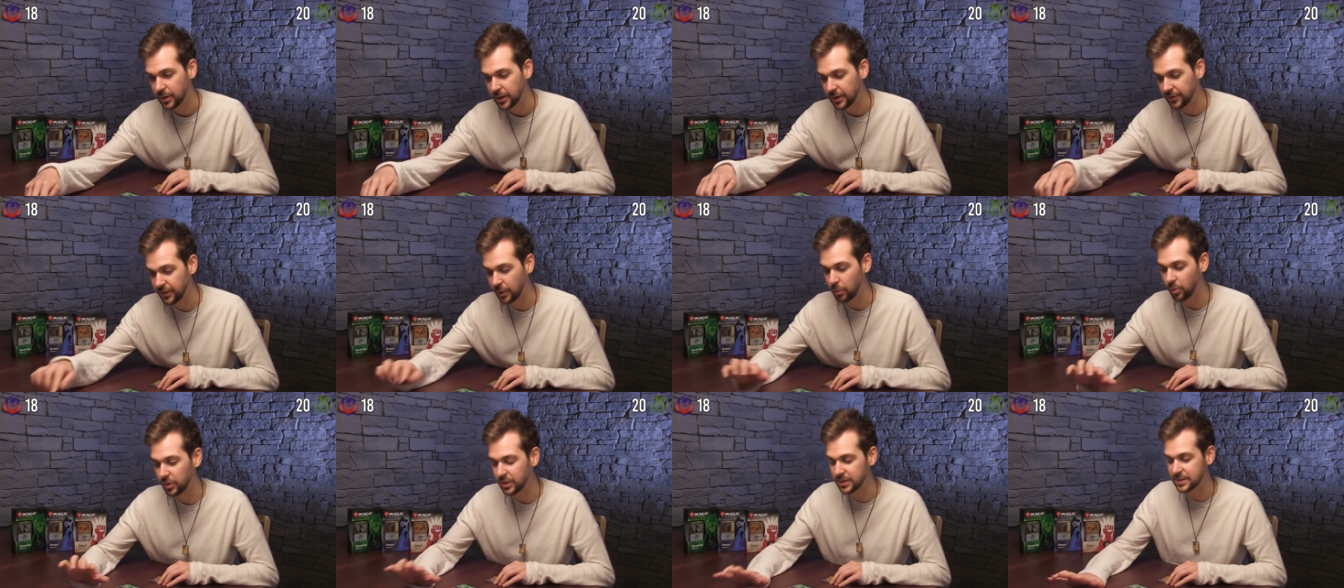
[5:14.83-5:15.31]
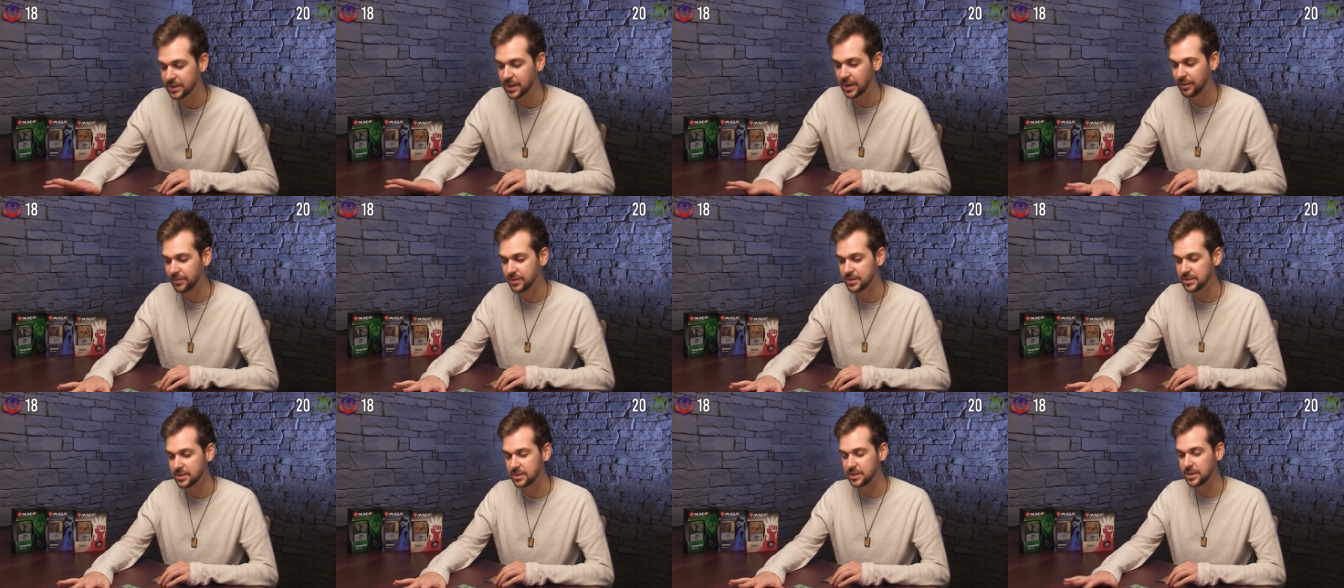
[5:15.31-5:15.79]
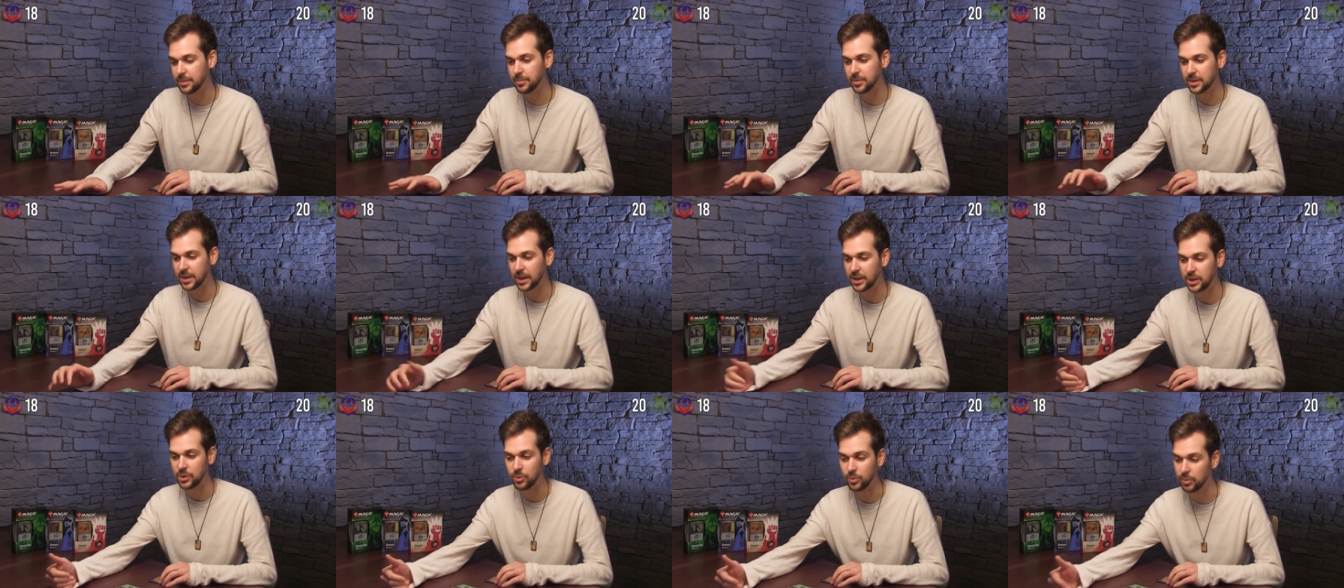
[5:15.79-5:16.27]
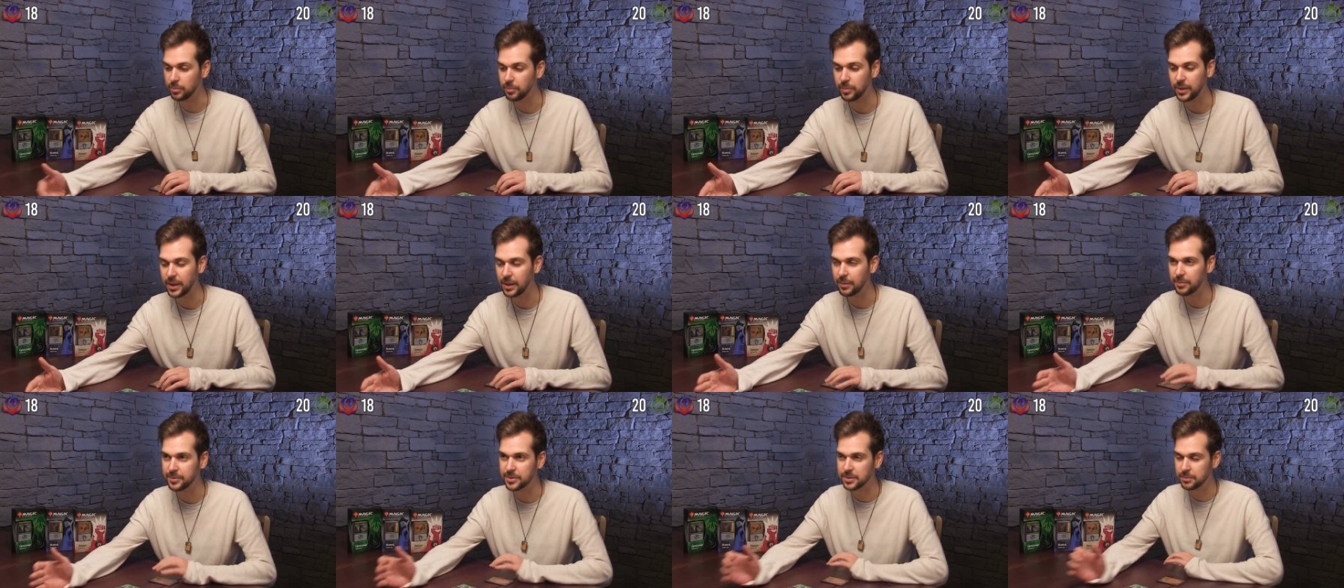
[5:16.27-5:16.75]
If I wanted to give this intimidate, you wouldn't
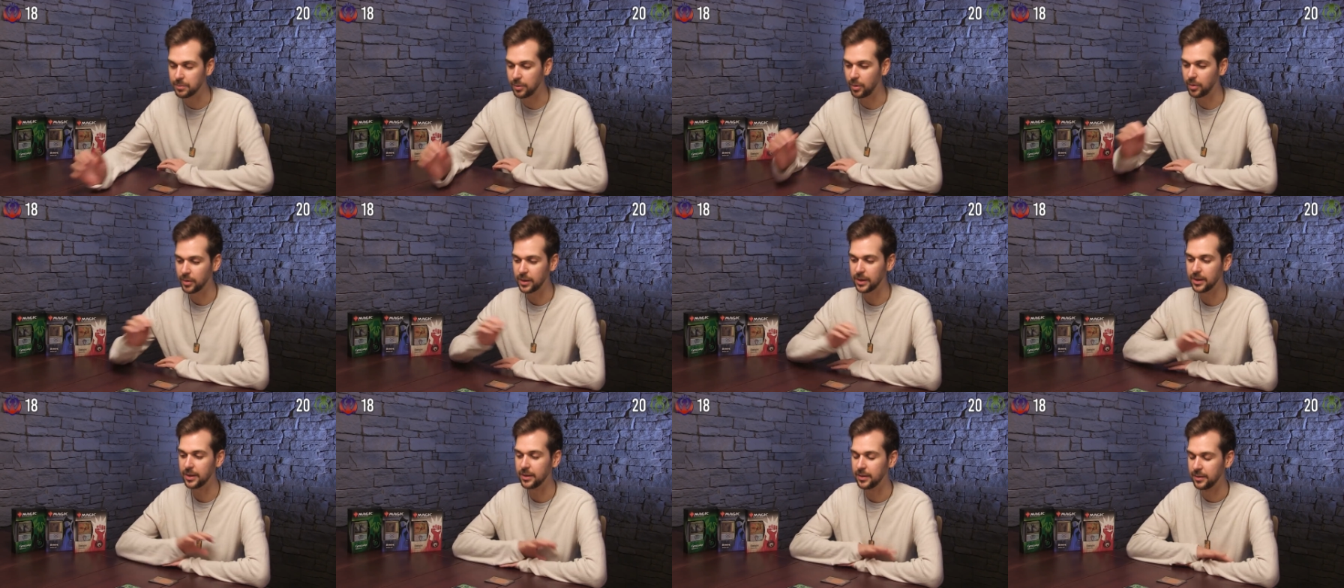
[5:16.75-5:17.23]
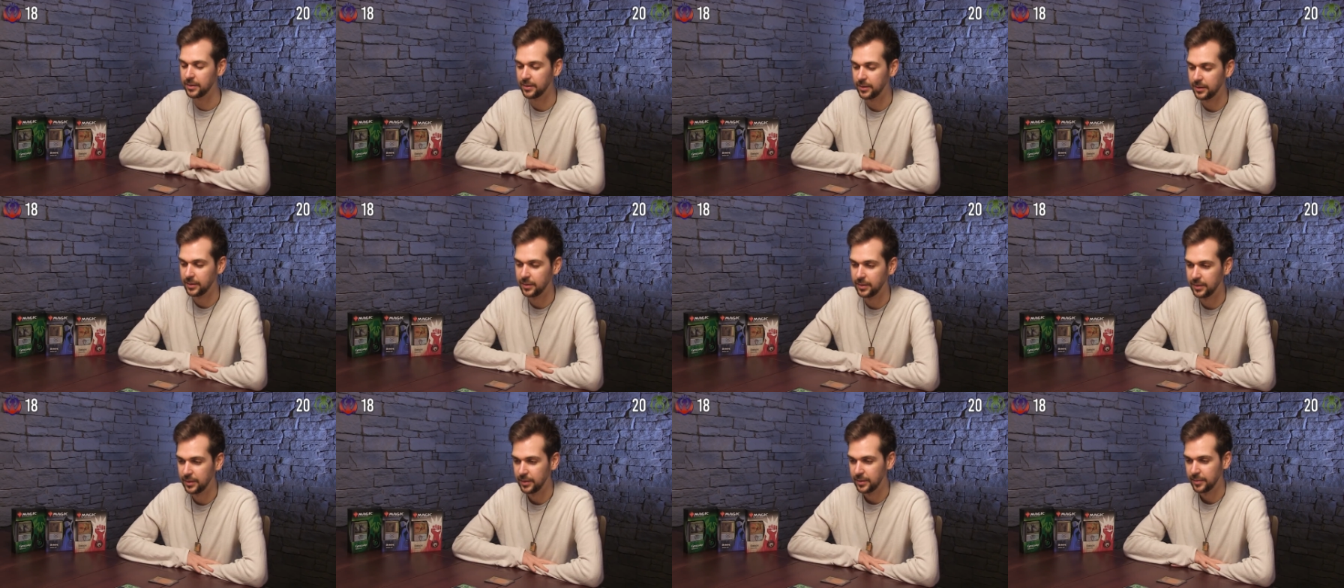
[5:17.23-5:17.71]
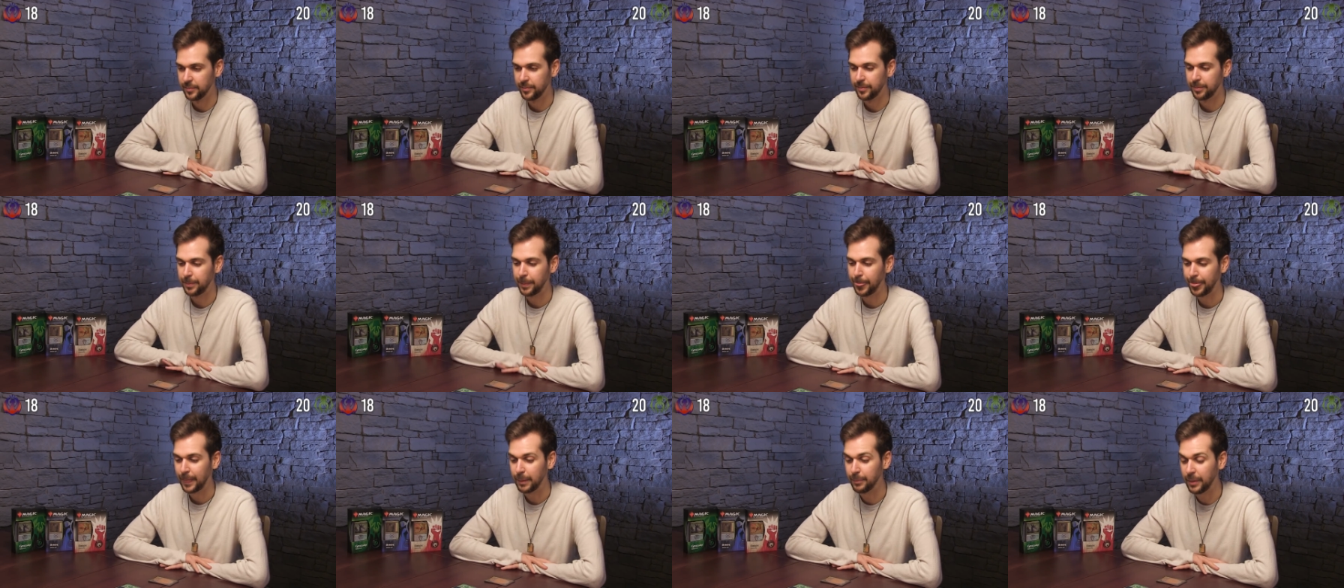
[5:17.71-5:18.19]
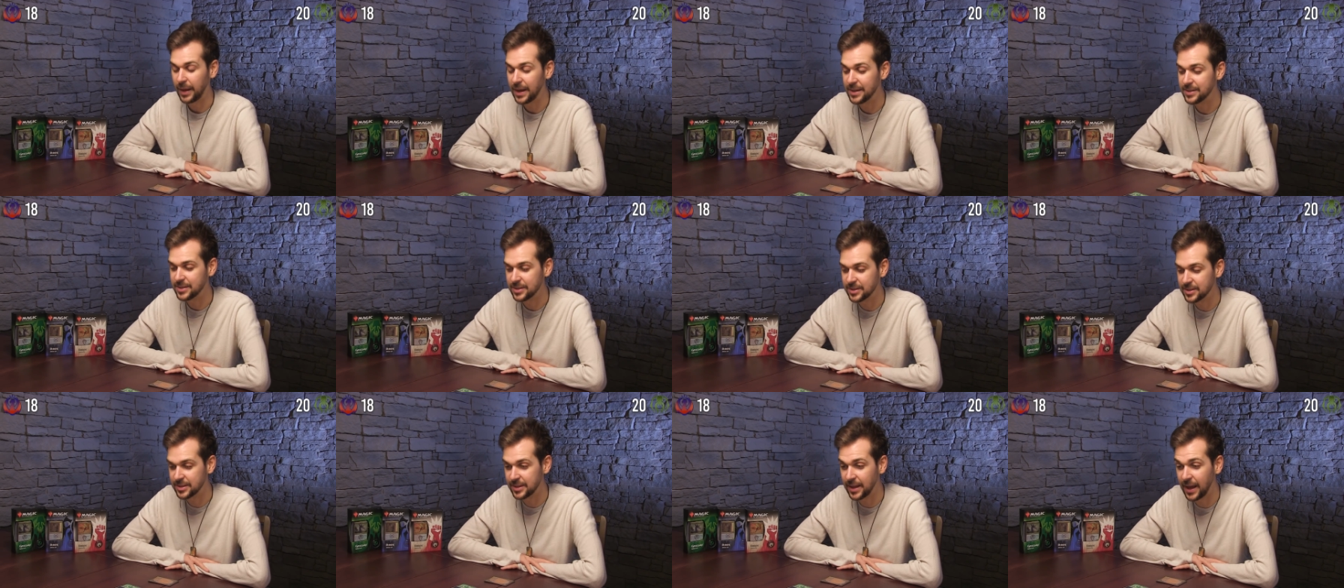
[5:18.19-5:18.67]
be able to block it. Okay. But
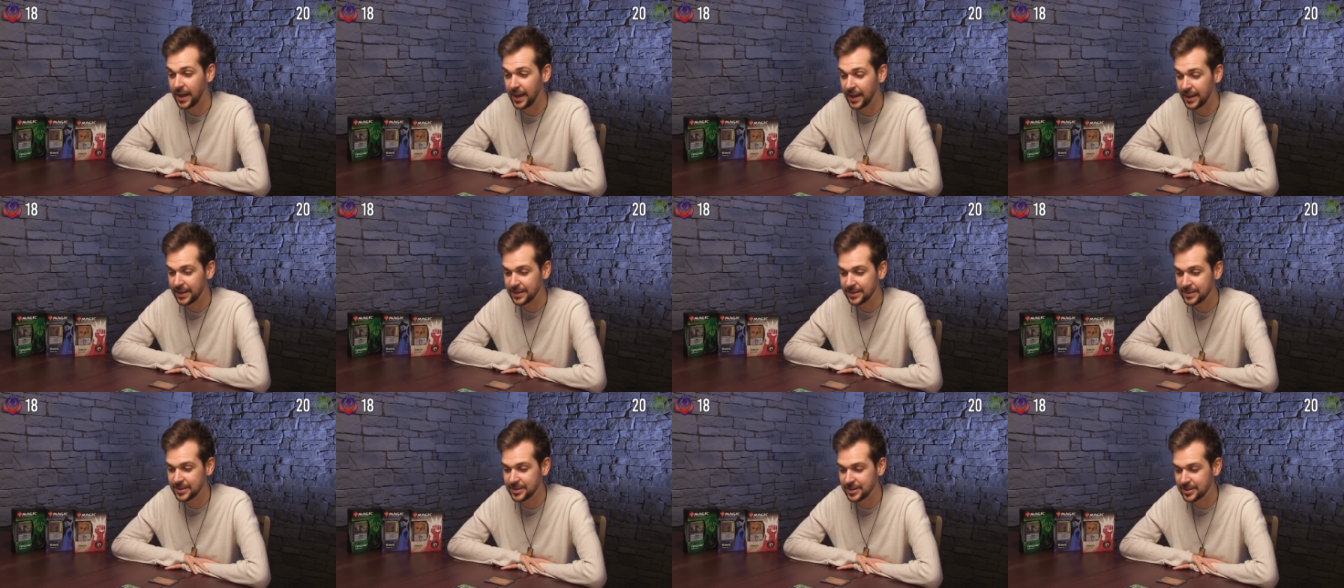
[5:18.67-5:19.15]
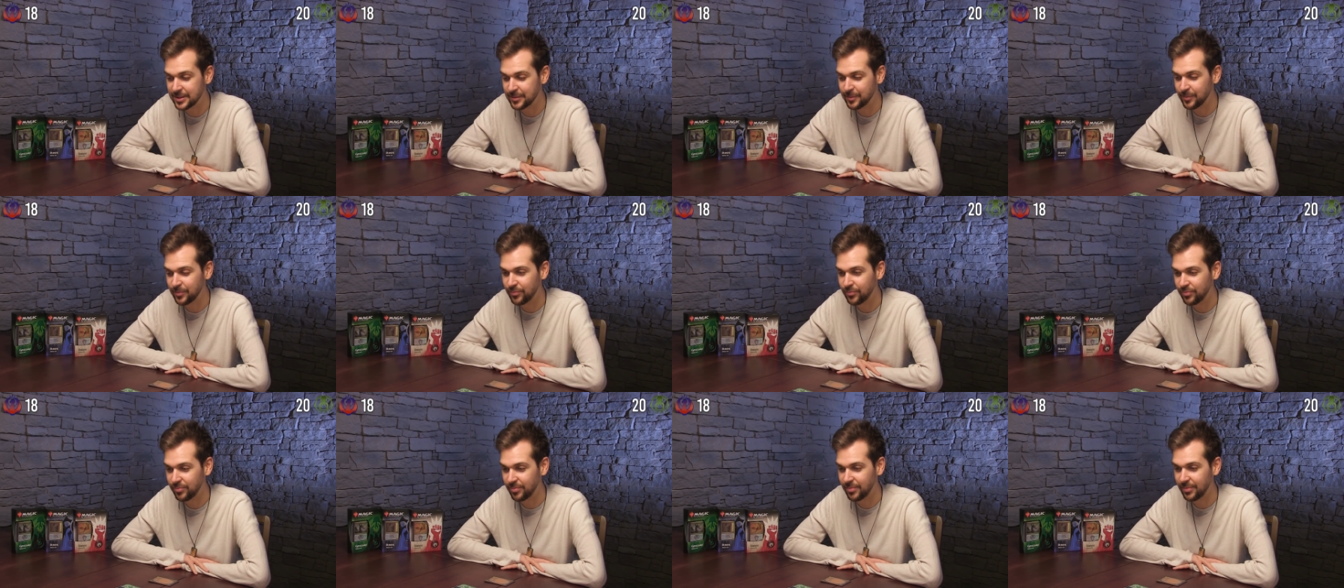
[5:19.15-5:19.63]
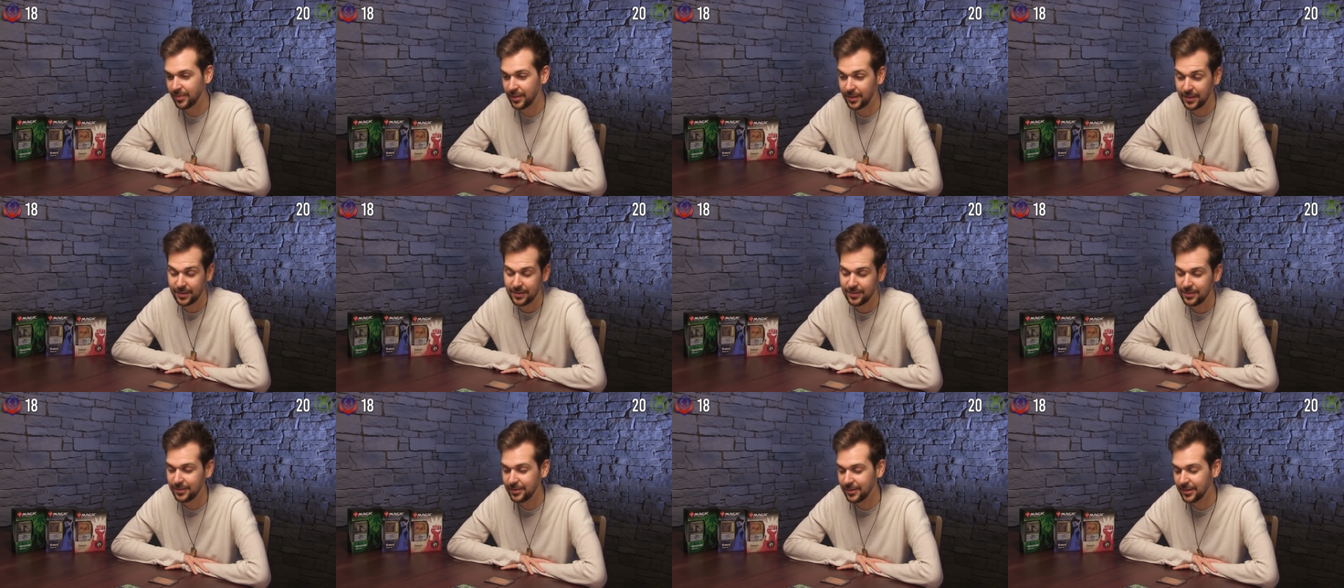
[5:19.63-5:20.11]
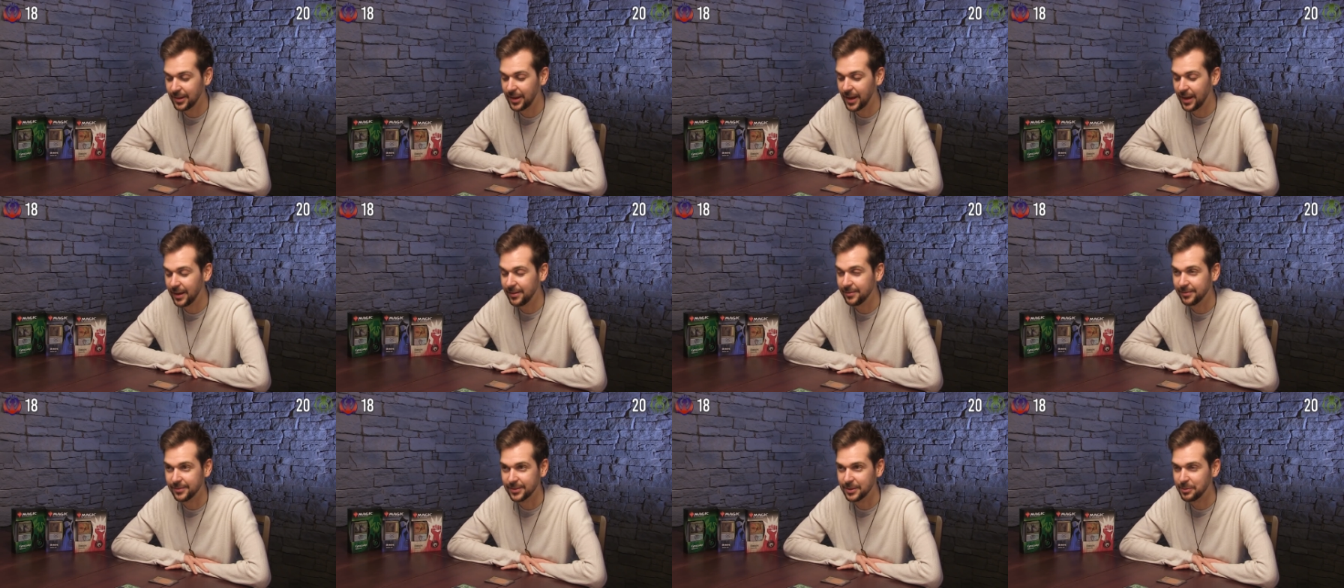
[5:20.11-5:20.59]
as it stands, you
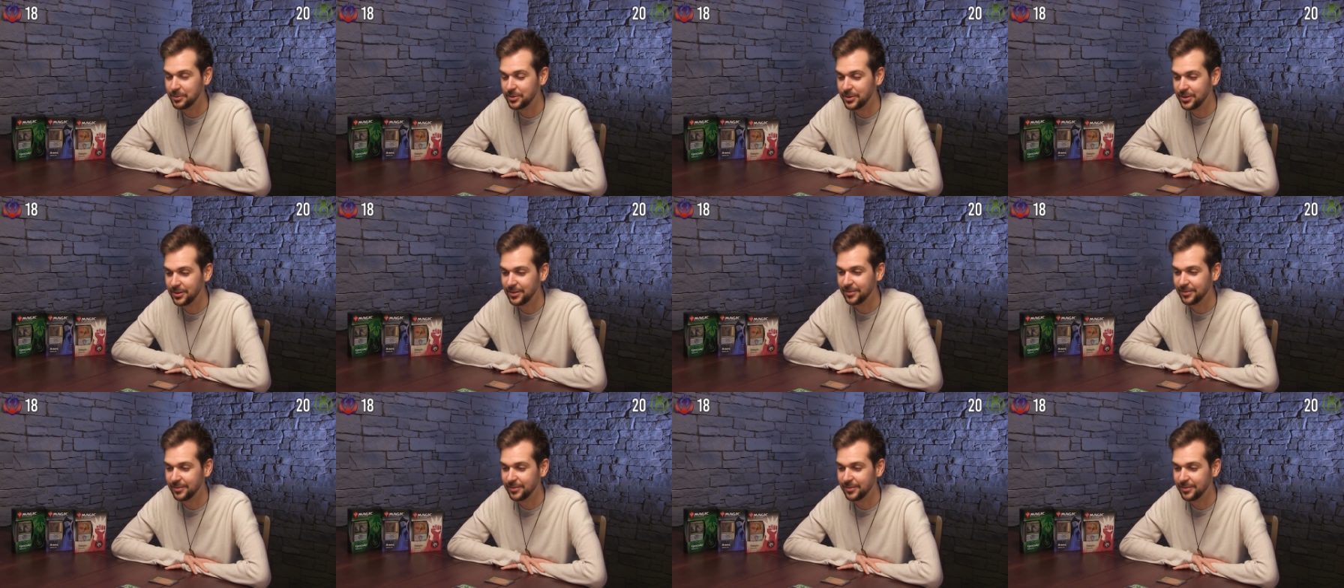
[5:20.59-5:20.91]
can. It's up to